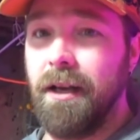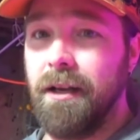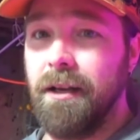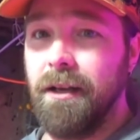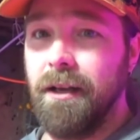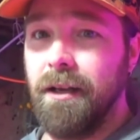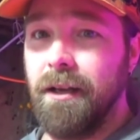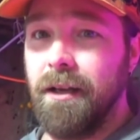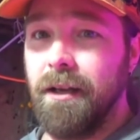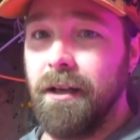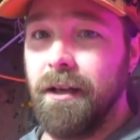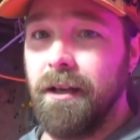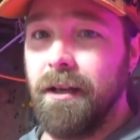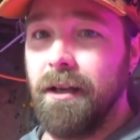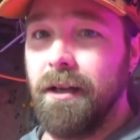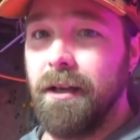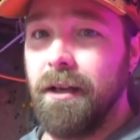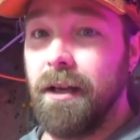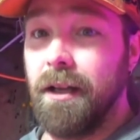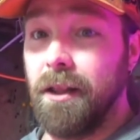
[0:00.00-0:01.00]
a
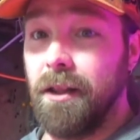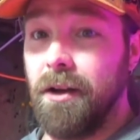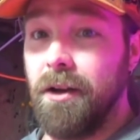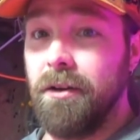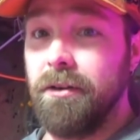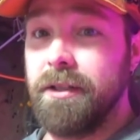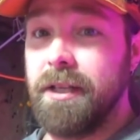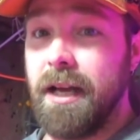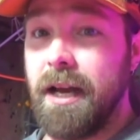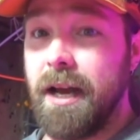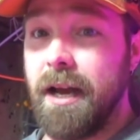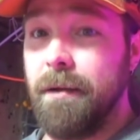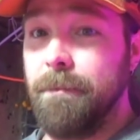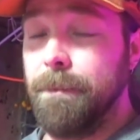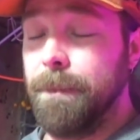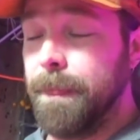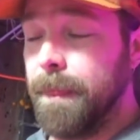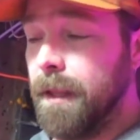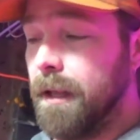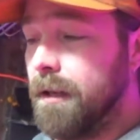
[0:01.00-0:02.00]
long
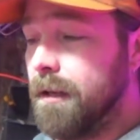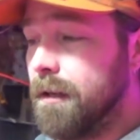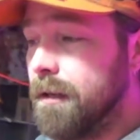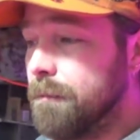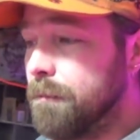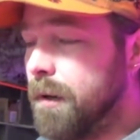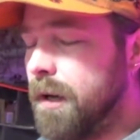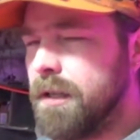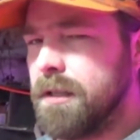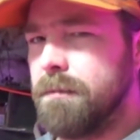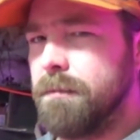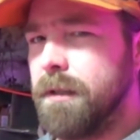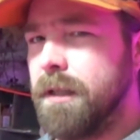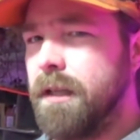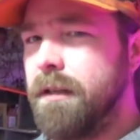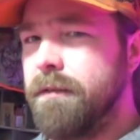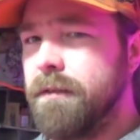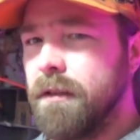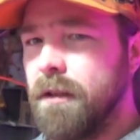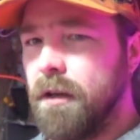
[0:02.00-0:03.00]
time,
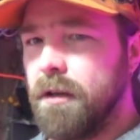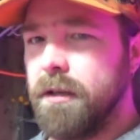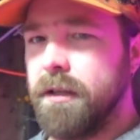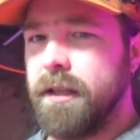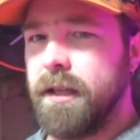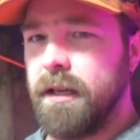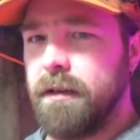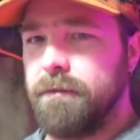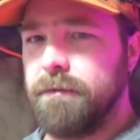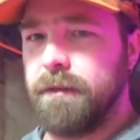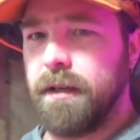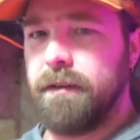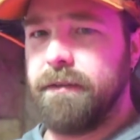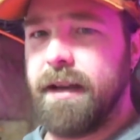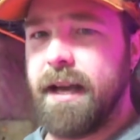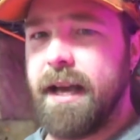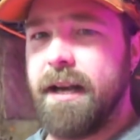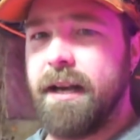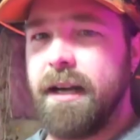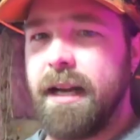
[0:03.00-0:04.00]
possibly even longer than I've, I've
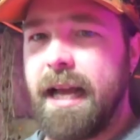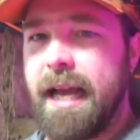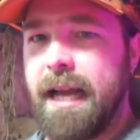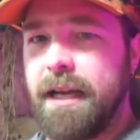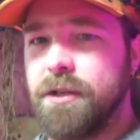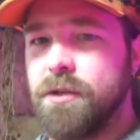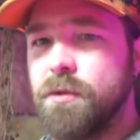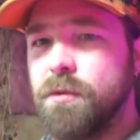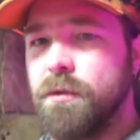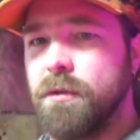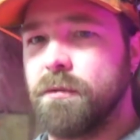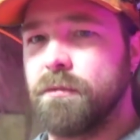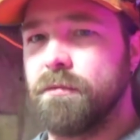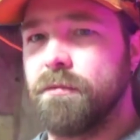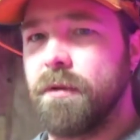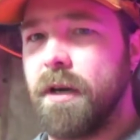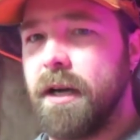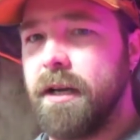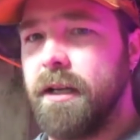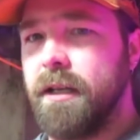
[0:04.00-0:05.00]
had an actual
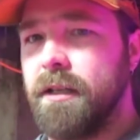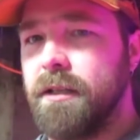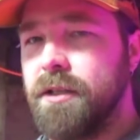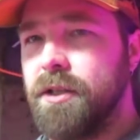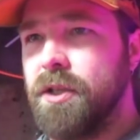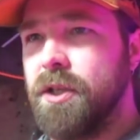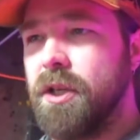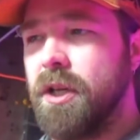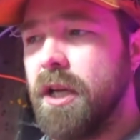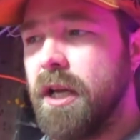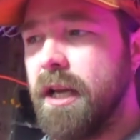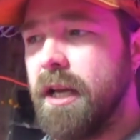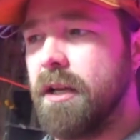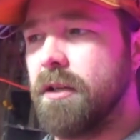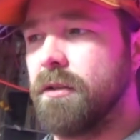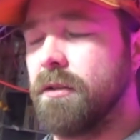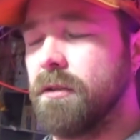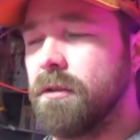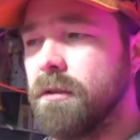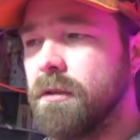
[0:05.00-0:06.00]
running
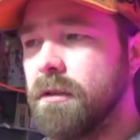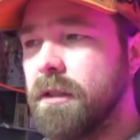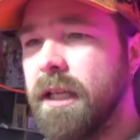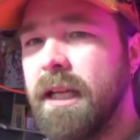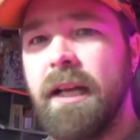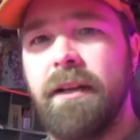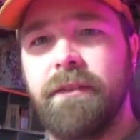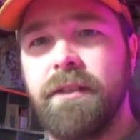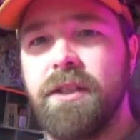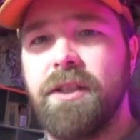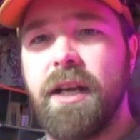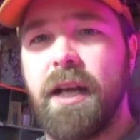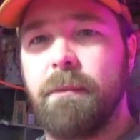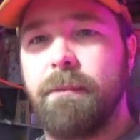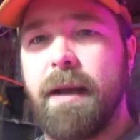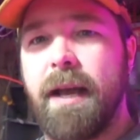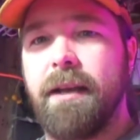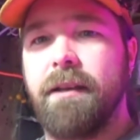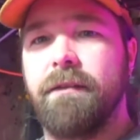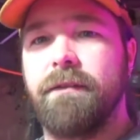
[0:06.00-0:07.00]
channel. I'd have to
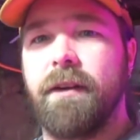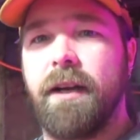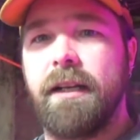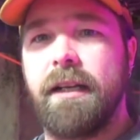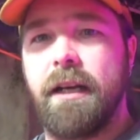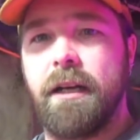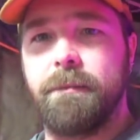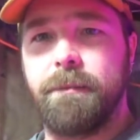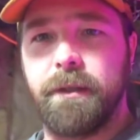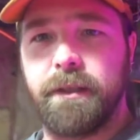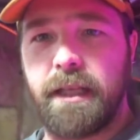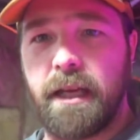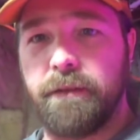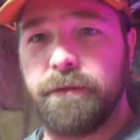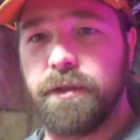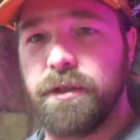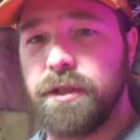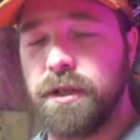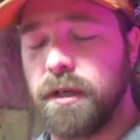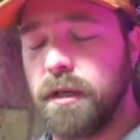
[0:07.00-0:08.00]
check back and find out about
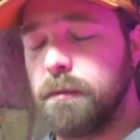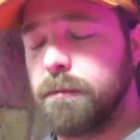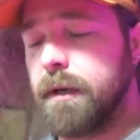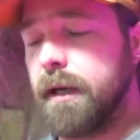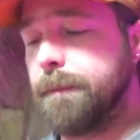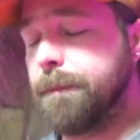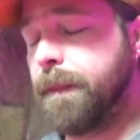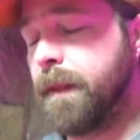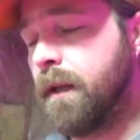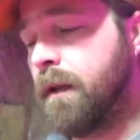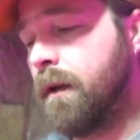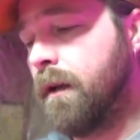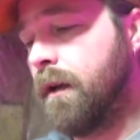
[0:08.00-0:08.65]
that for sure, but